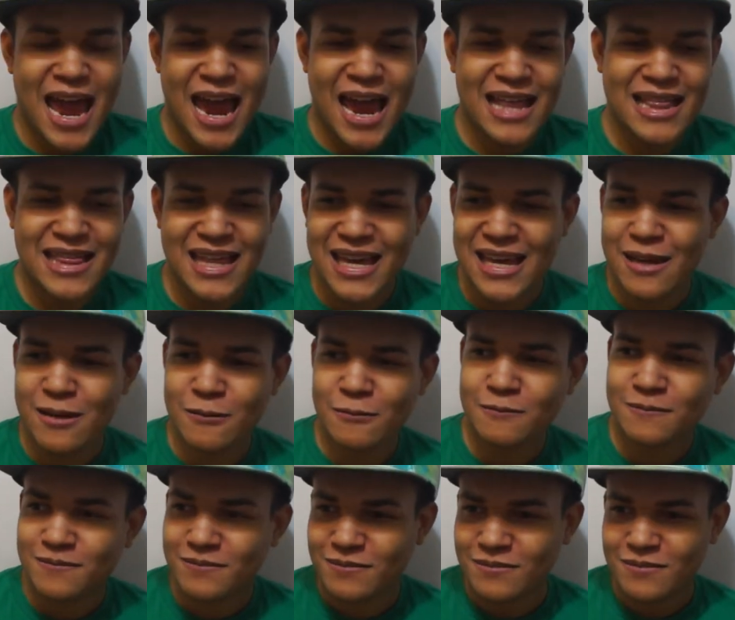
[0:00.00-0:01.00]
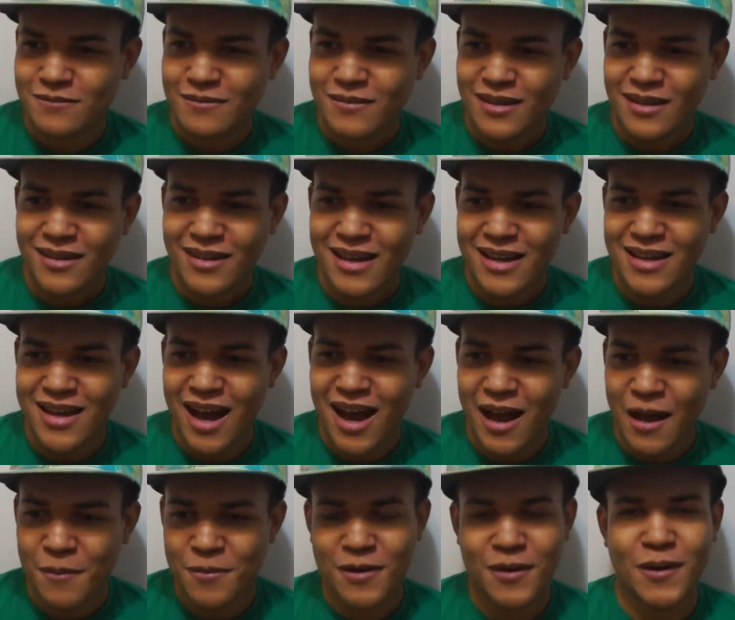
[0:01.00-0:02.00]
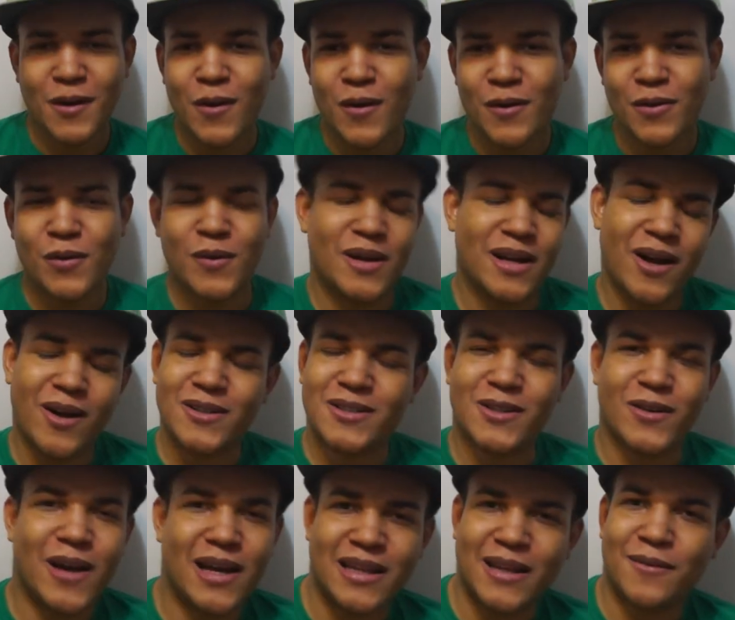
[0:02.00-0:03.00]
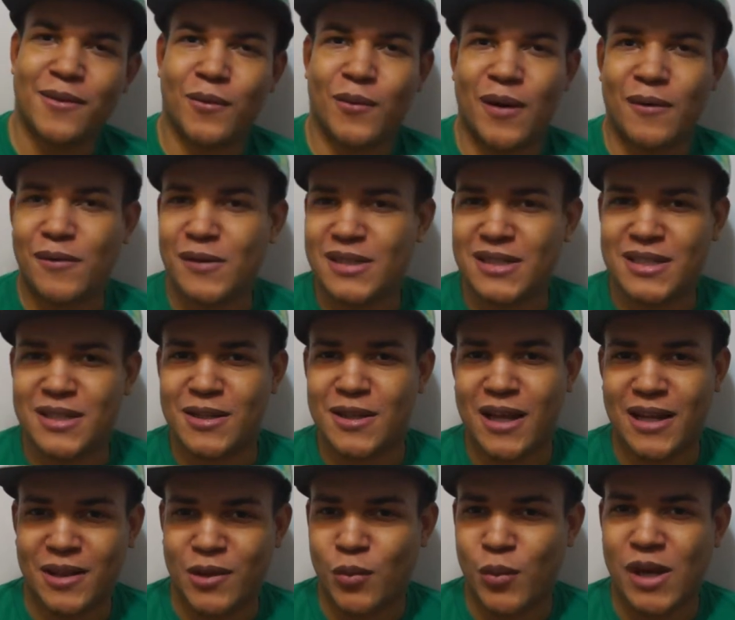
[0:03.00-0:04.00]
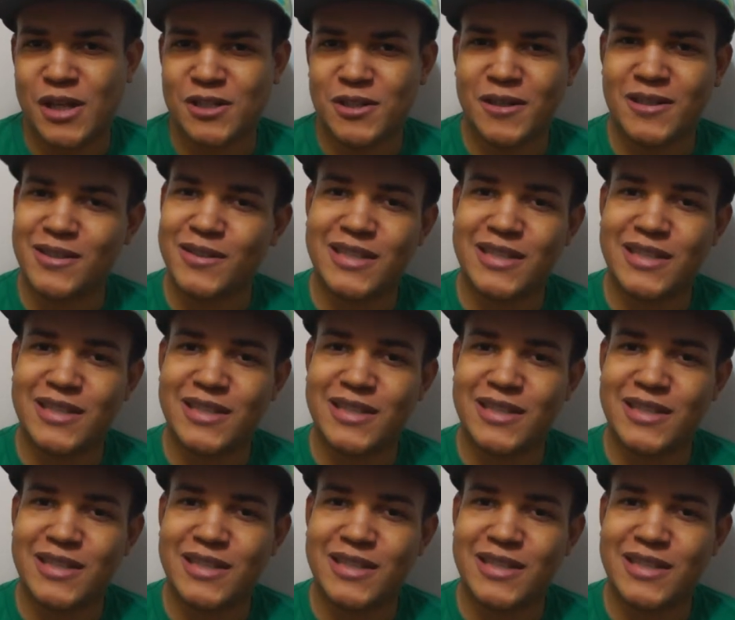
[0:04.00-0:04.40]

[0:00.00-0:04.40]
And then, um, they're going through, and also, I love the reference to, like, the red shirts.